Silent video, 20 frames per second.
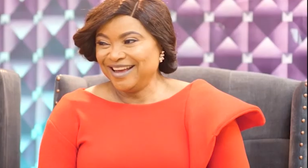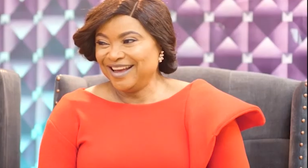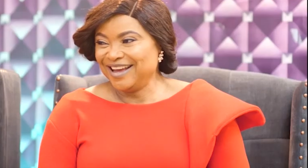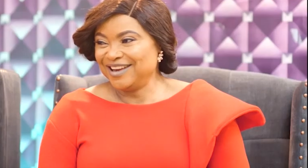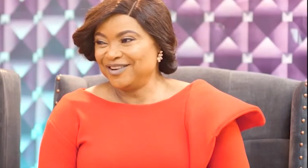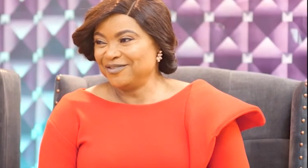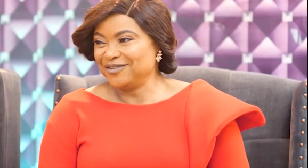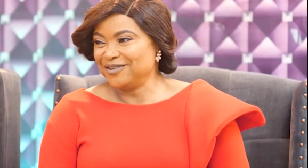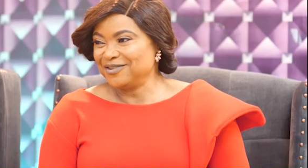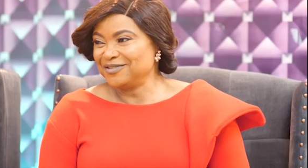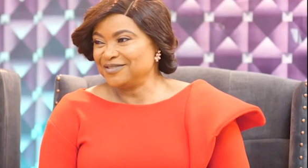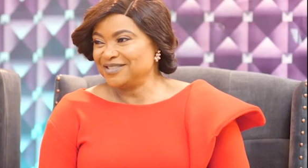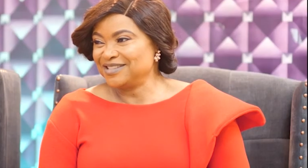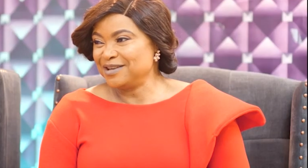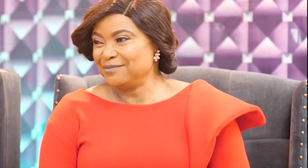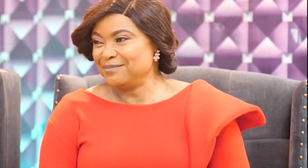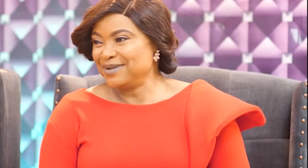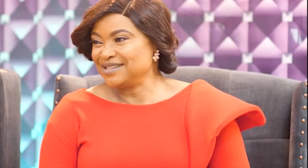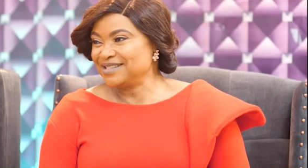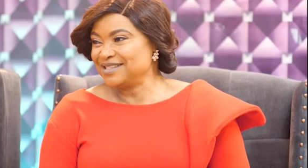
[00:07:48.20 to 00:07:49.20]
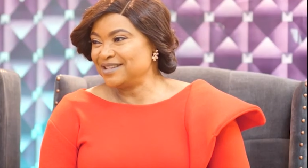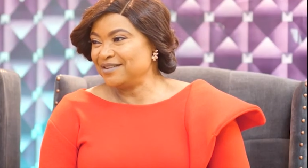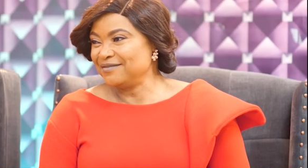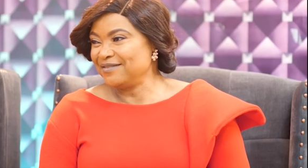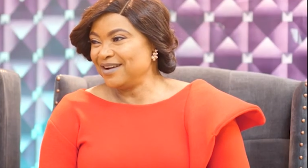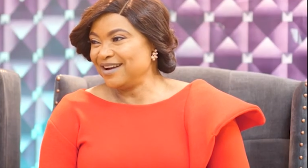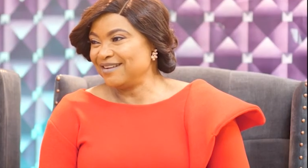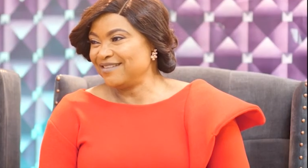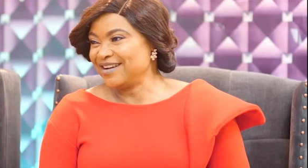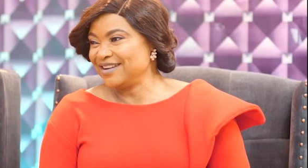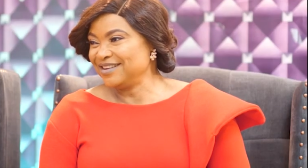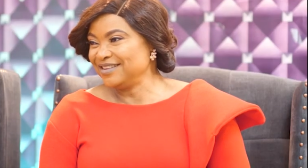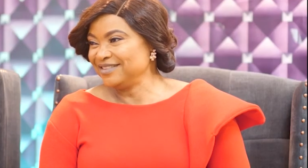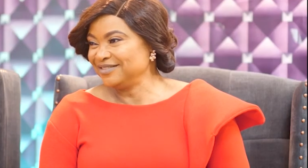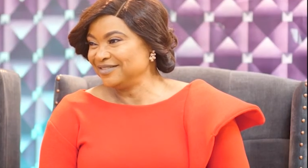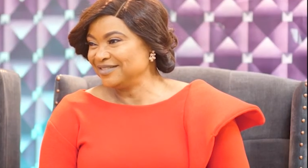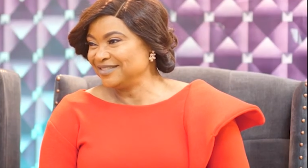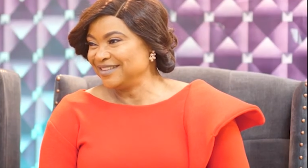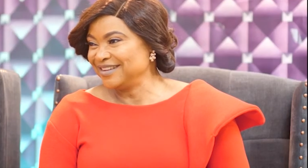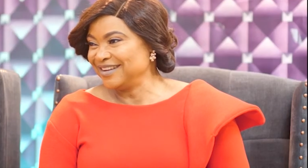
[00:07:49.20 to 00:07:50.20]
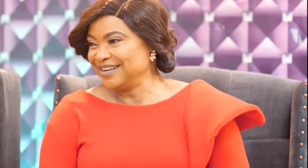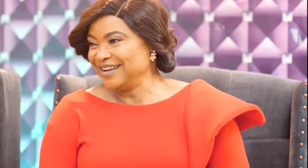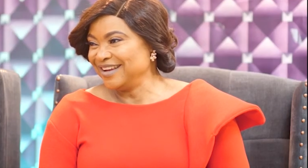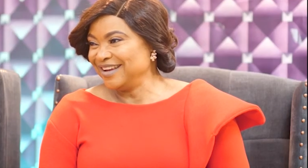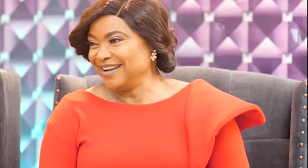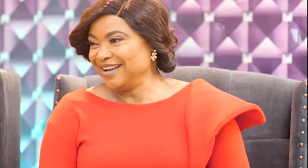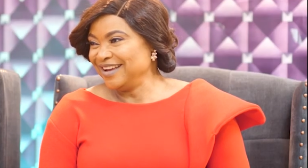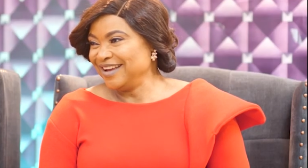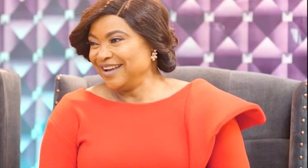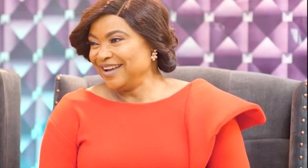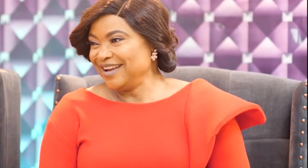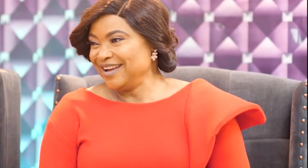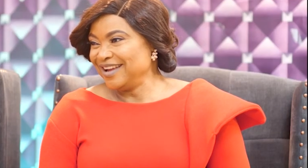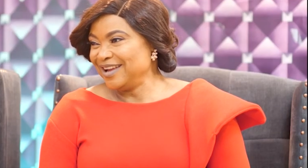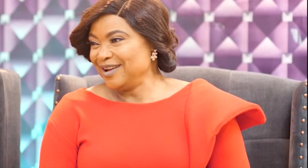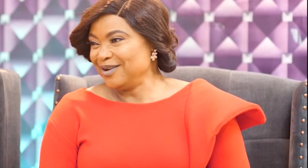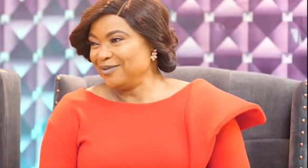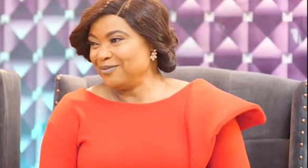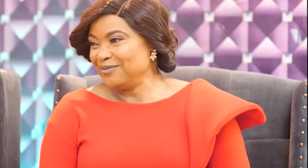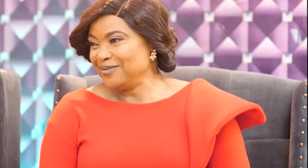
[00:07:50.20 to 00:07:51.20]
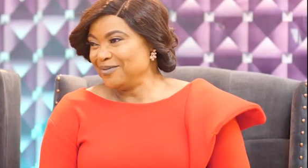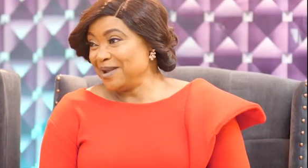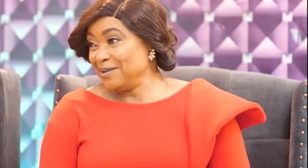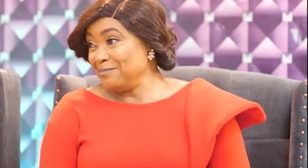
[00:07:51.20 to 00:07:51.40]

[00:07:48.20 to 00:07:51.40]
And of course, Ima Steve Harry, a